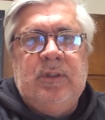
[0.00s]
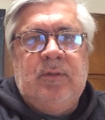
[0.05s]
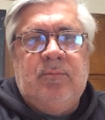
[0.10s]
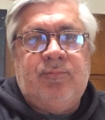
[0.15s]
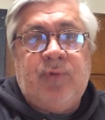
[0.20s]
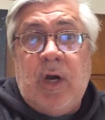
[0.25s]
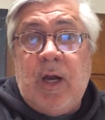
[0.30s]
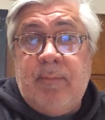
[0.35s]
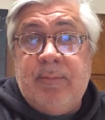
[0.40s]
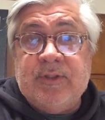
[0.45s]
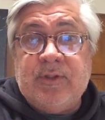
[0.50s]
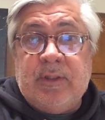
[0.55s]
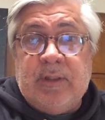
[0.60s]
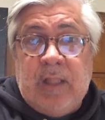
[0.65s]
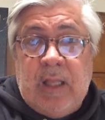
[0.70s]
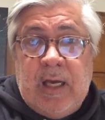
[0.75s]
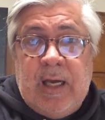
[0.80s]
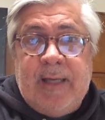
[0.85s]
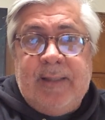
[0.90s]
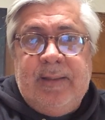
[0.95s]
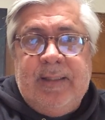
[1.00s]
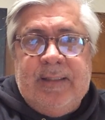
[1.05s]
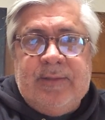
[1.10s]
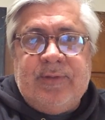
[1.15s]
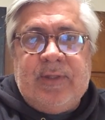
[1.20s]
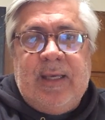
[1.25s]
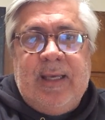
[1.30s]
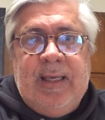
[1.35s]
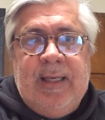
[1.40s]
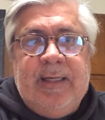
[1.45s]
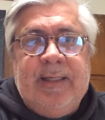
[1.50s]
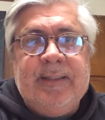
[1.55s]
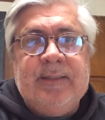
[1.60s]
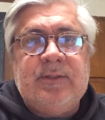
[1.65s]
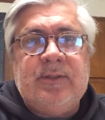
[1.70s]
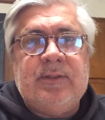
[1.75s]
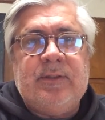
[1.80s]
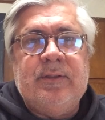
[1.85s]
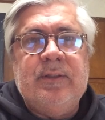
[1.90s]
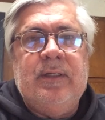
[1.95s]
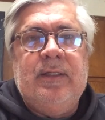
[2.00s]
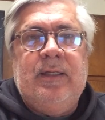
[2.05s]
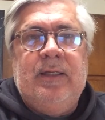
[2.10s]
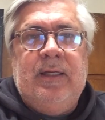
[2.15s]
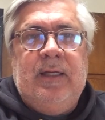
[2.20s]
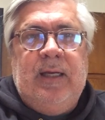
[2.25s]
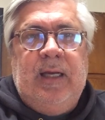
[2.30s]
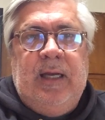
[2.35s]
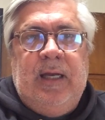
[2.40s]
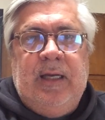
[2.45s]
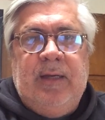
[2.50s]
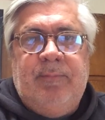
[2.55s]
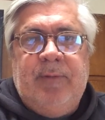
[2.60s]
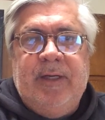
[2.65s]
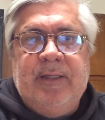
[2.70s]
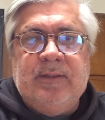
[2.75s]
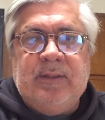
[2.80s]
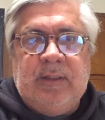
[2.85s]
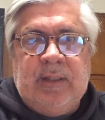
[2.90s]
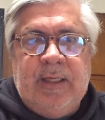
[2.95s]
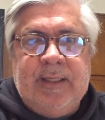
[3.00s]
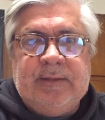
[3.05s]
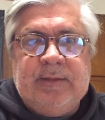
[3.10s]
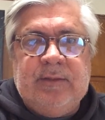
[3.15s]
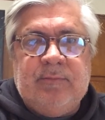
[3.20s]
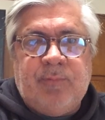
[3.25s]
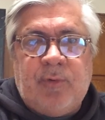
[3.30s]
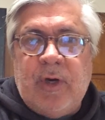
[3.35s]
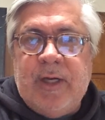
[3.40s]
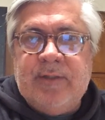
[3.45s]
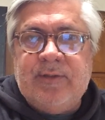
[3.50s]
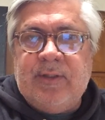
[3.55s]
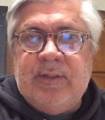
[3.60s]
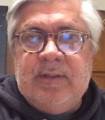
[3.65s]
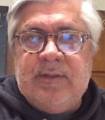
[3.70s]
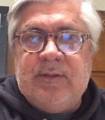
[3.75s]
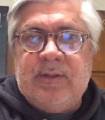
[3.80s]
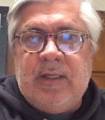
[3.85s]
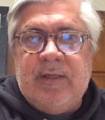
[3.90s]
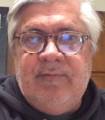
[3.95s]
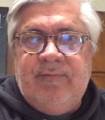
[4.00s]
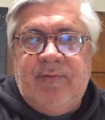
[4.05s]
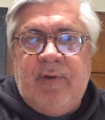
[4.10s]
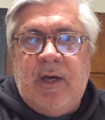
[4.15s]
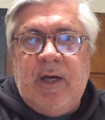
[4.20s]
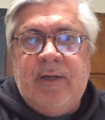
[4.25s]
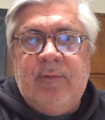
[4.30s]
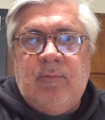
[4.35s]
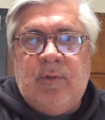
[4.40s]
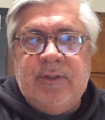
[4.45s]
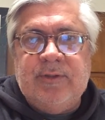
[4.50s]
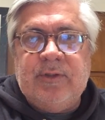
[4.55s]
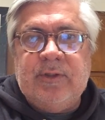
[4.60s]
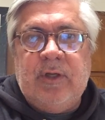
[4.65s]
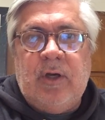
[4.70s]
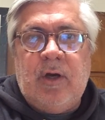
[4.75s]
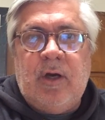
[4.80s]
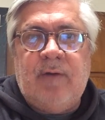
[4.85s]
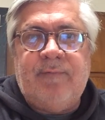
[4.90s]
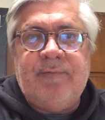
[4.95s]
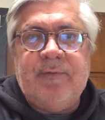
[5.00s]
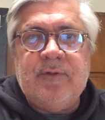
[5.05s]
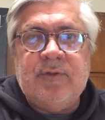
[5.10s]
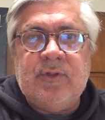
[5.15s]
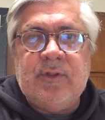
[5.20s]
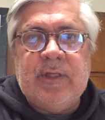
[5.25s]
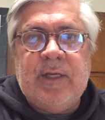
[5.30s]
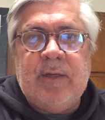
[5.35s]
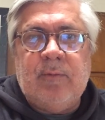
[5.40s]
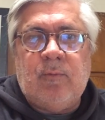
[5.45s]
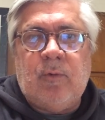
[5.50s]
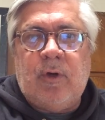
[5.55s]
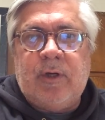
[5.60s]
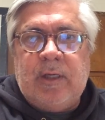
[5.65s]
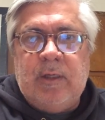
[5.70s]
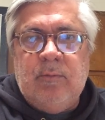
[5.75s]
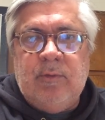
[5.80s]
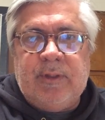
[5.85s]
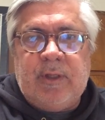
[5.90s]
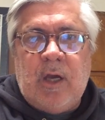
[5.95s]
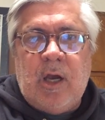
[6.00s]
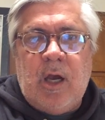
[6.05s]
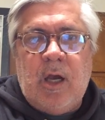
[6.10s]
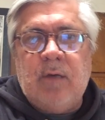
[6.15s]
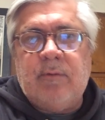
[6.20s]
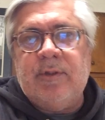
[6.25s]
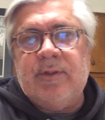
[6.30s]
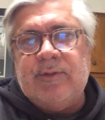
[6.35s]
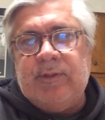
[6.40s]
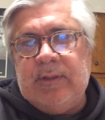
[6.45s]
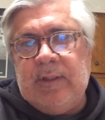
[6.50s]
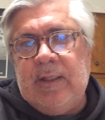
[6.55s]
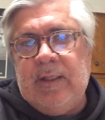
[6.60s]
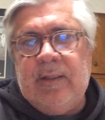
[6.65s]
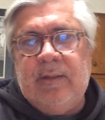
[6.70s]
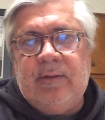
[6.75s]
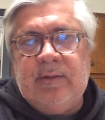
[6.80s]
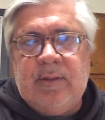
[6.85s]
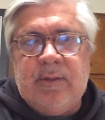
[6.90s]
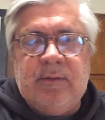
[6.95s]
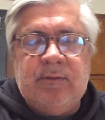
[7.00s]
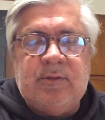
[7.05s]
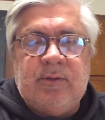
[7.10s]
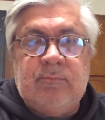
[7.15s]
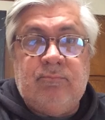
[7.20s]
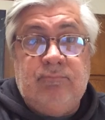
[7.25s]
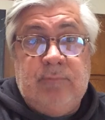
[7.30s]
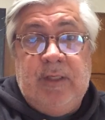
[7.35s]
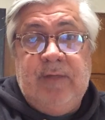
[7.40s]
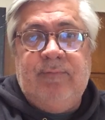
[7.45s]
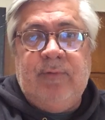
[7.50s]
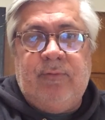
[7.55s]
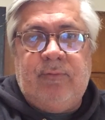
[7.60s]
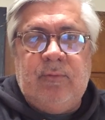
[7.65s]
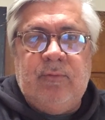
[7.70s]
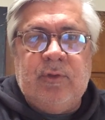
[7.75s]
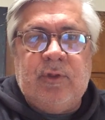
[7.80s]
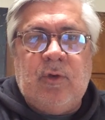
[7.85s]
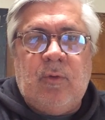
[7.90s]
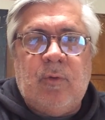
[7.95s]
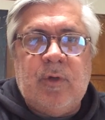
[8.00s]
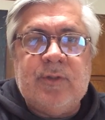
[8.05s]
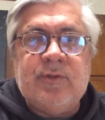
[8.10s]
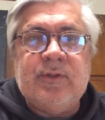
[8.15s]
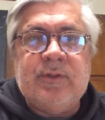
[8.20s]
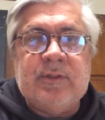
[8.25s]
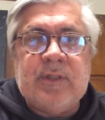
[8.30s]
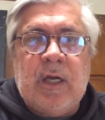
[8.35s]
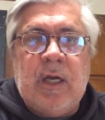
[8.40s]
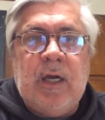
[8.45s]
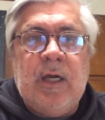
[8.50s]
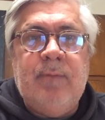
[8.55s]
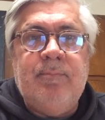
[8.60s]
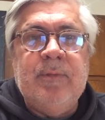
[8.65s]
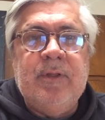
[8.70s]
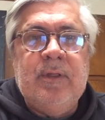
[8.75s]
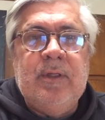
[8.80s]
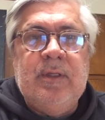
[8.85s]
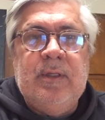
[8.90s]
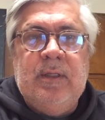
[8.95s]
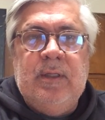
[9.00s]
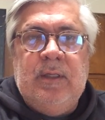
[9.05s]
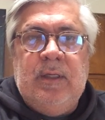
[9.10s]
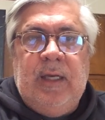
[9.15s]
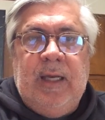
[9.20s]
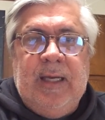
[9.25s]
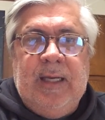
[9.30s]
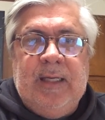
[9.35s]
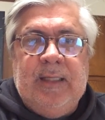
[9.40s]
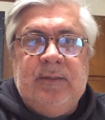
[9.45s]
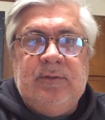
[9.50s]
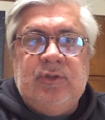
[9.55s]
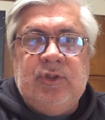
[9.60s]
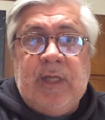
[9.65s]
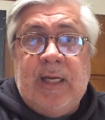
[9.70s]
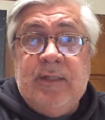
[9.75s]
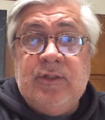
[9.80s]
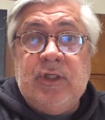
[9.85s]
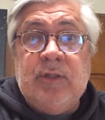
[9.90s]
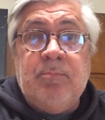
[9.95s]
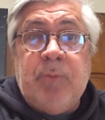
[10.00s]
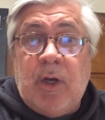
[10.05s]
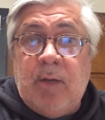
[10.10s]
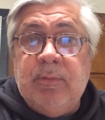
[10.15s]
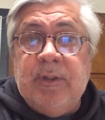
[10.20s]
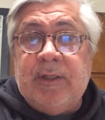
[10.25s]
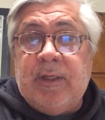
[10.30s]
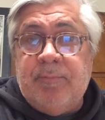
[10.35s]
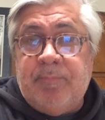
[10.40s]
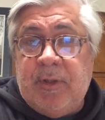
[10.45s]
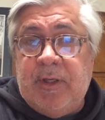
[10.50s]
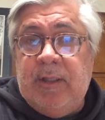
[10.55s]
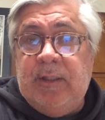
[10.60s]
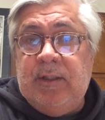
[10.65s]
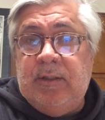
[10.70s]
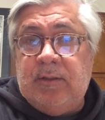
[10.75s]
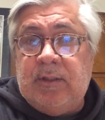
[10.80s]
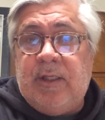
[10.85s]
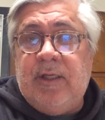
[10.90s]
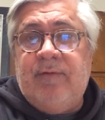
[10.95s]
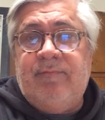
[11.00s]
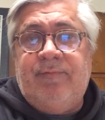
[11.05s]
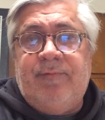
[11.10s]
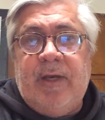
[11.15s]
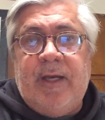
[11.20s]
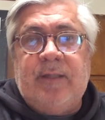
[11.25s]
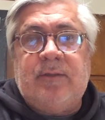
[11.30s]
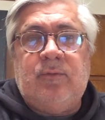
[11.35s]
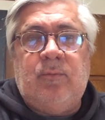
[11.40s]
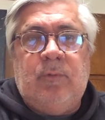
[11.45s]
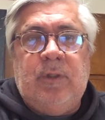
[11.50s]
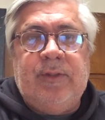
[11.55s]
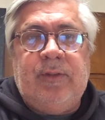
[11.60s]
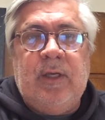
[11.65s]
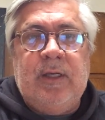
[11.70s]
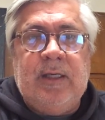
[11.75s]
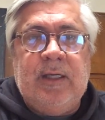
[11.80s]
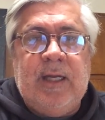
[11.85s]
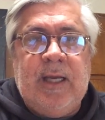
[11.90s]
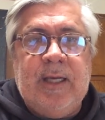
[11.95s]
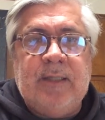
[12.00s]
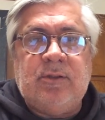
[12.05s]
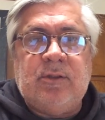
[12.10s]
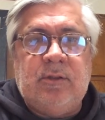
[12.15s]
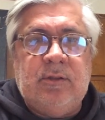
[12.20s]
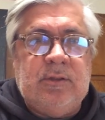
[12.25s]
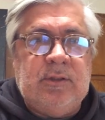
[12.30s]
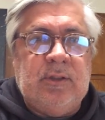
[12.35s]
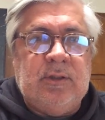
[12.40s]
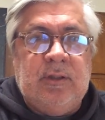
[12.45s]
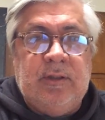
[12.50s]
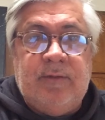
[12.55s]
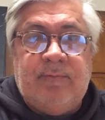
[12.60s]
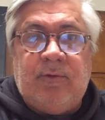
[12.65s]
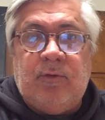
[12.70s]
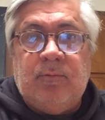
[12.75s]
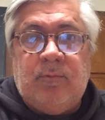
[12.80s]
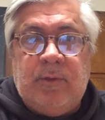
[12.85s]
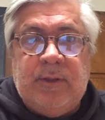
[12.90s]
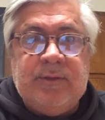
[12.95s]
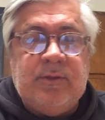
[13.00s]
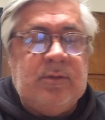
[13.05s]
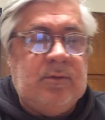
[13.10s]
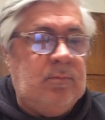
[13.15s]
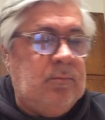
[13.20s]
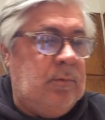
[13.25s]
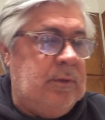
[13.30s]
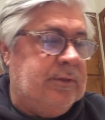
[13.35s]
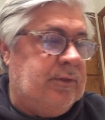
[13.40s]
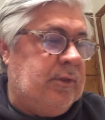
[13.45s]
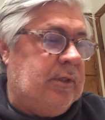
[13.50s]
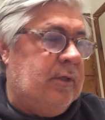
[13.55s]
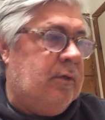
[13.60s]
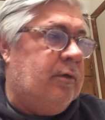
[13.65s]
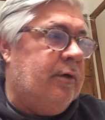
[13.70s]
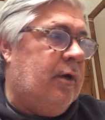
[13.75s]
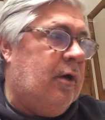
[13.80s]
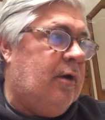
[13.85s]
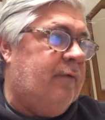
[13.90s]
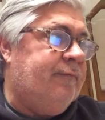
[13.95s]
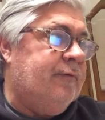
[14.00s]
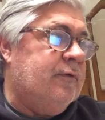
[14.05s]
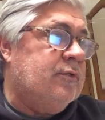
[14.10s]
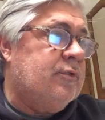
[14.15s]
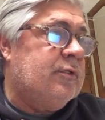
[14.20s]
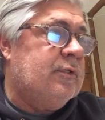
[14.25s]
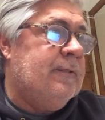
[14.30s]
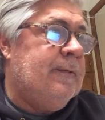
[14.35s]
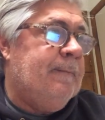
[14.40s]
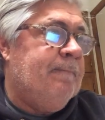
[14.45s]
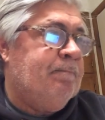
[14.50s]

promise a lot as candidates, but as elected presidents, they find once in office that working with Congress and getting things even through the courts at time and changing public opinion can affect what they can actually deliver once they're in office.